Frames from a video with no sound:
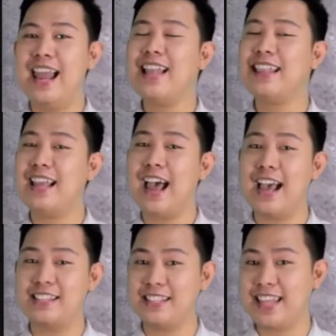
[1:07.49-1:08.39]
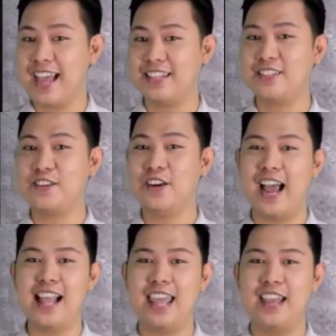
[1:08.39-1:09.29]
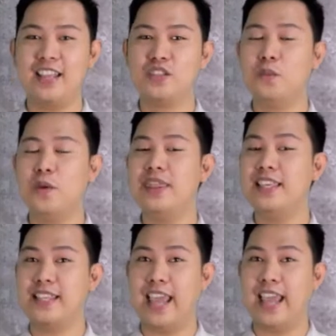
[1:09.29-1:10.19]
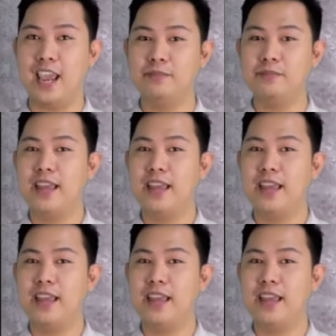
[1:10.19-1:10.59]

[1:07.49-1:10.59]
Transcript: Let us test your knowledge with this game.